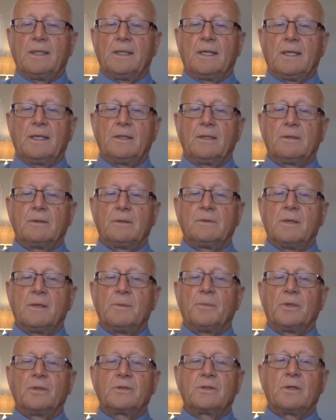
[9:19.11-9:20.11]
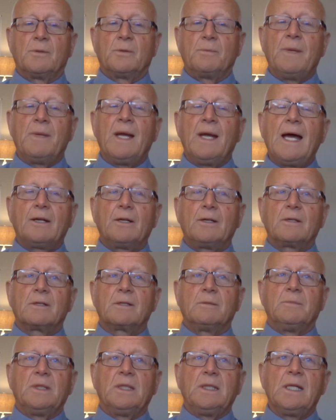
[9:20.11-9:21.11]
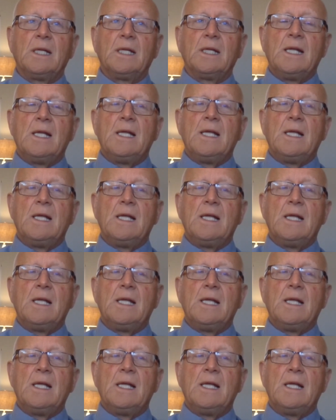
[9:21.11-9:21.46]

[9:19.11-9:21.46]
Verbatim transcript: I don't, numbers don't matter to me.